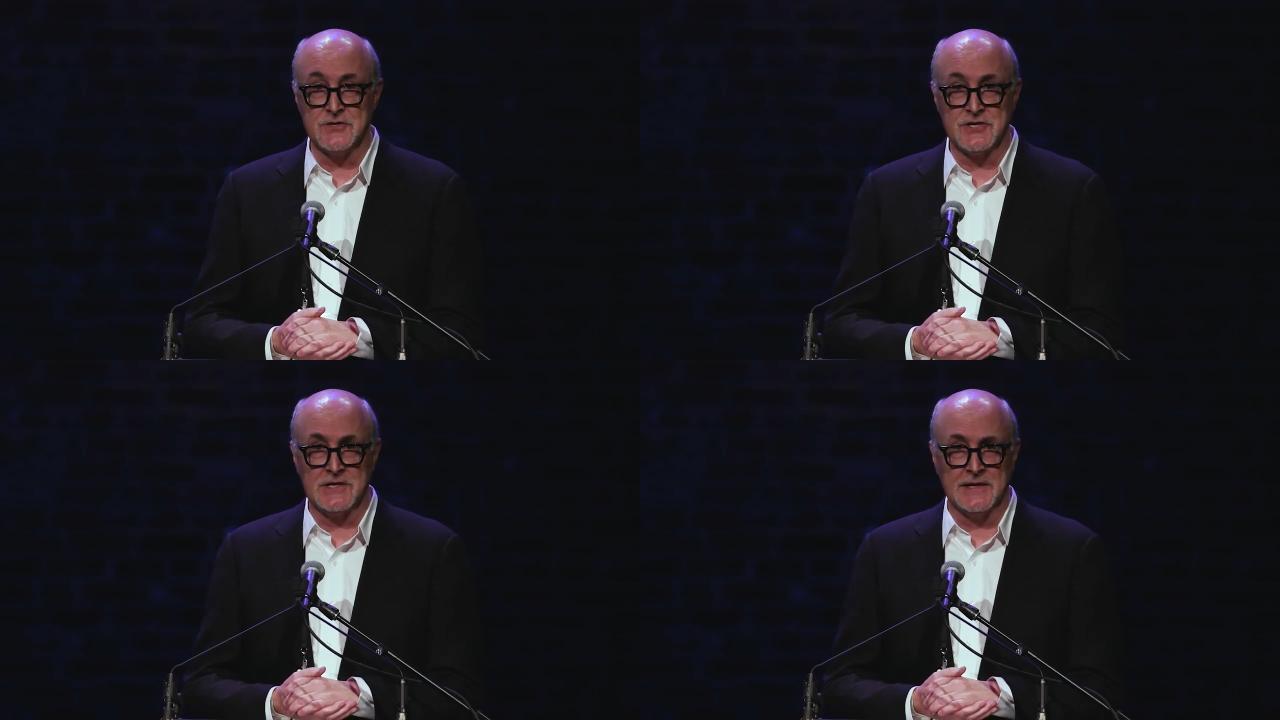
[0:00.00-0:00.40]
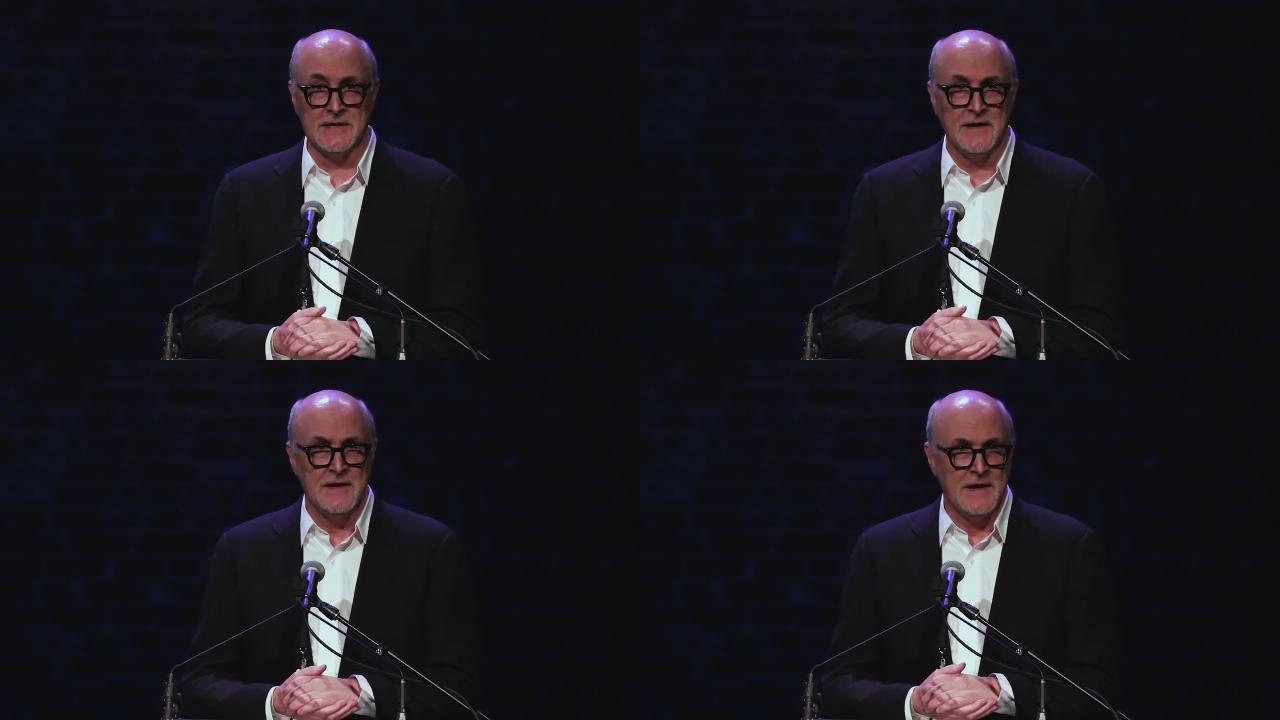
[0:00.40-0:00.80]

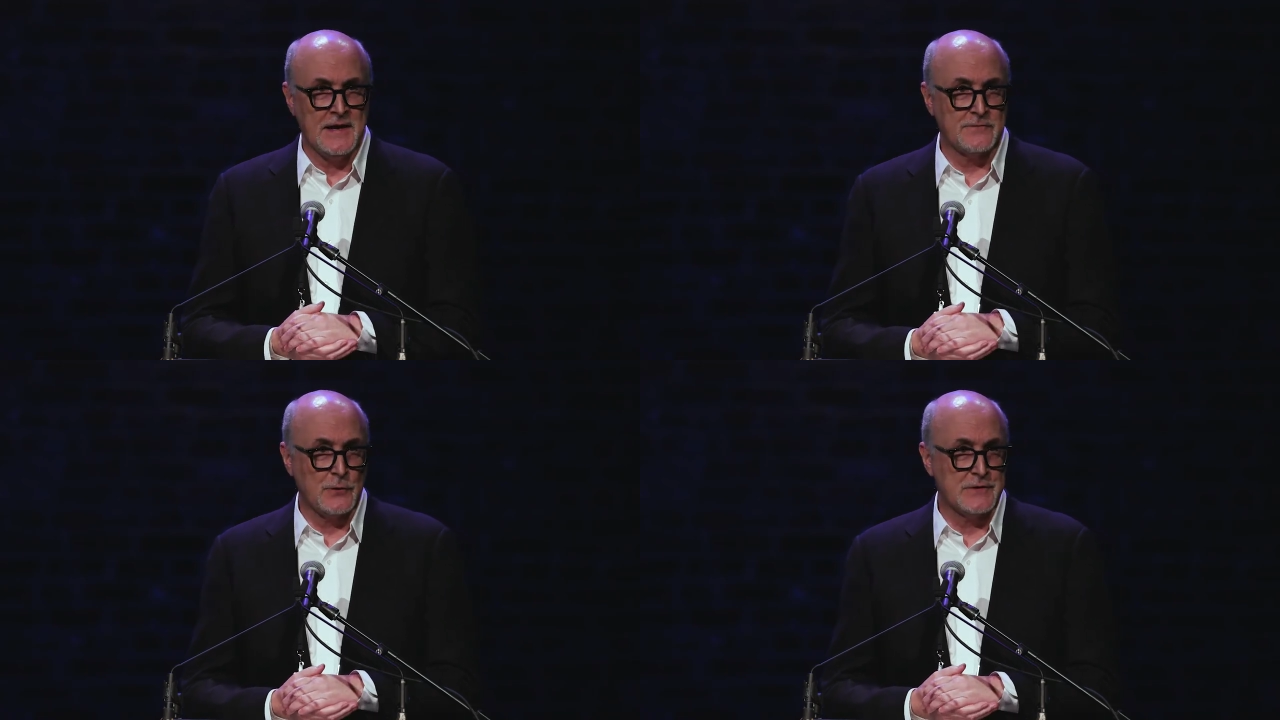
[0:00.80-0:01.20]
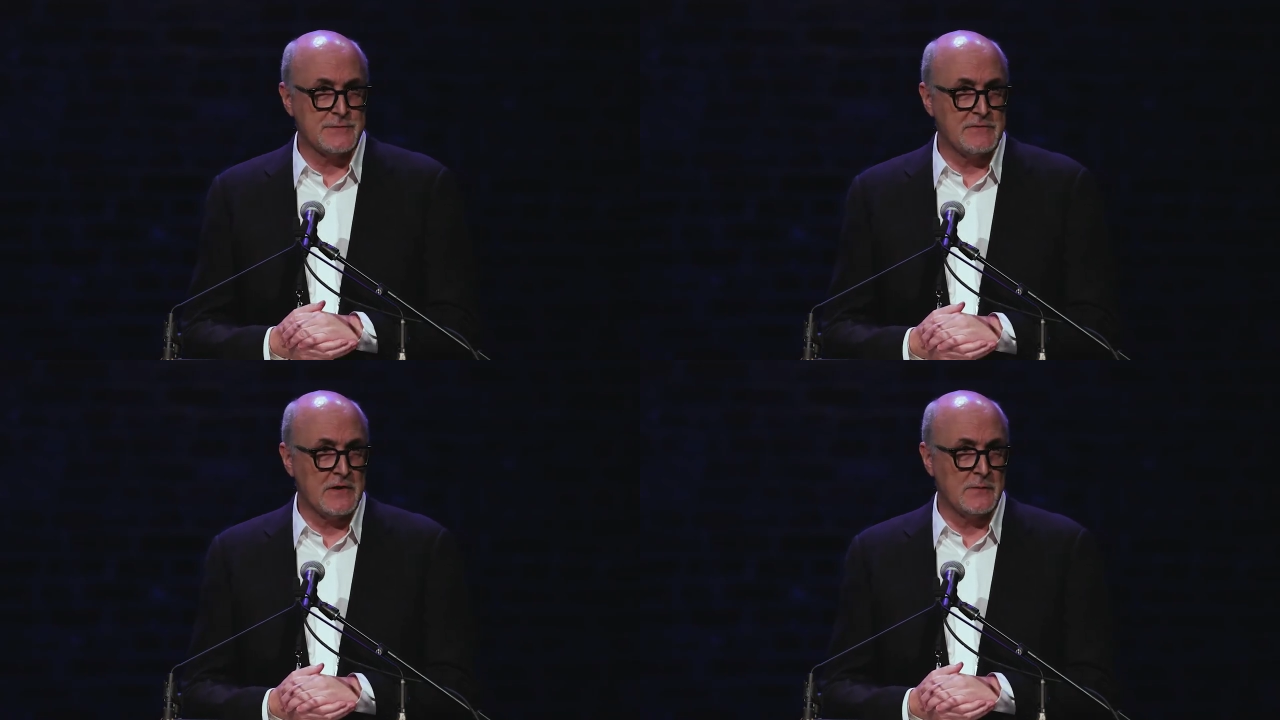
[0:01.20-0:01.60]
Chile, and of
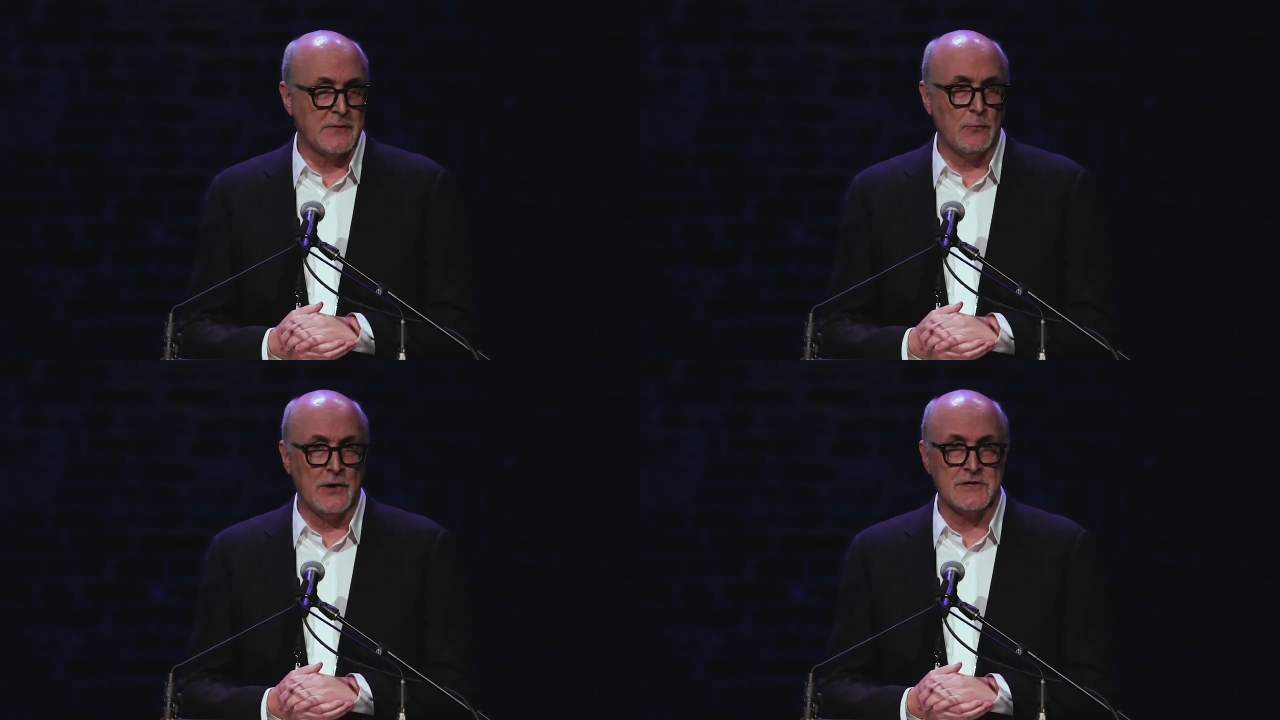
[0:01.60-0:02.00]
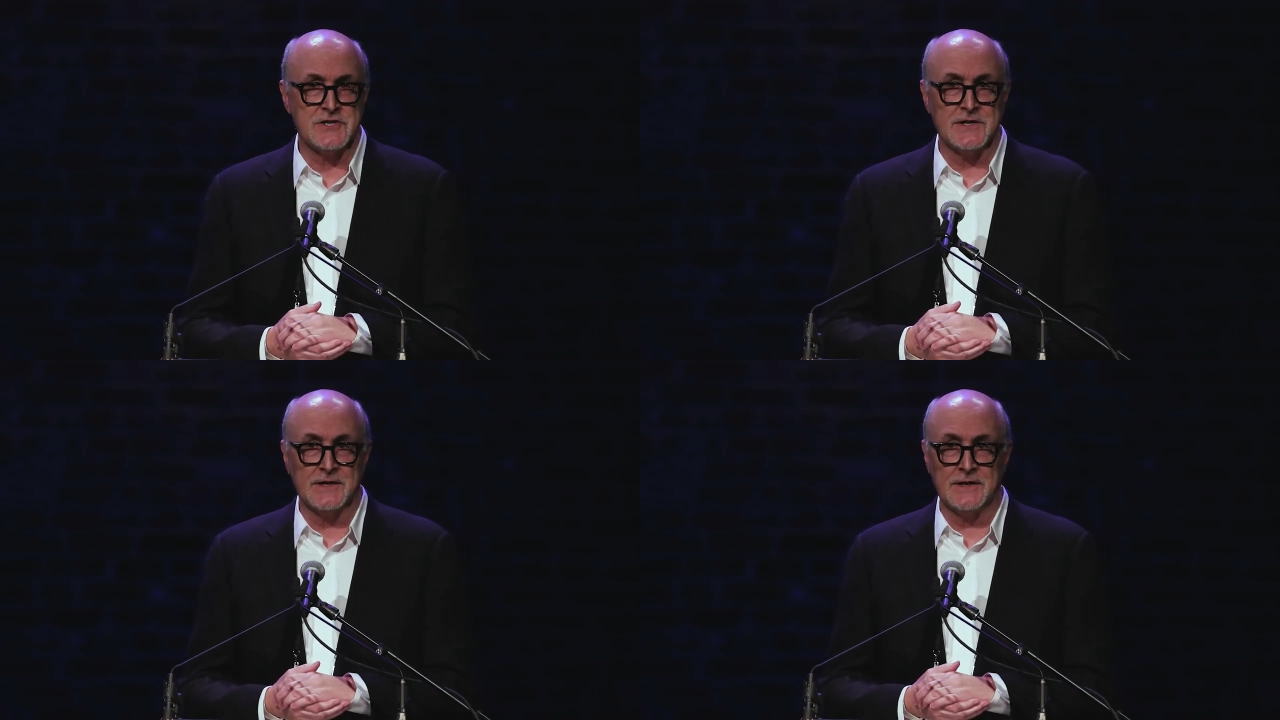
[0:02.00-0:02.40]
course we've all been
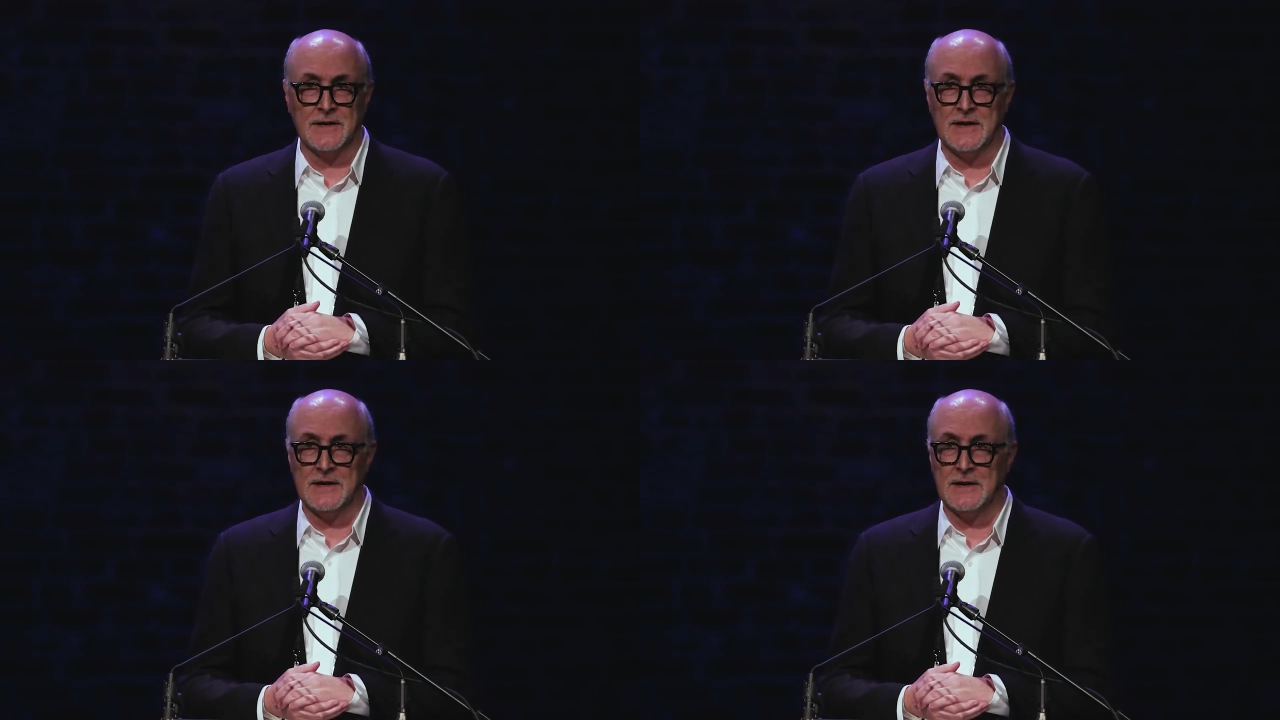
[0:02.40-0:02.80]
watching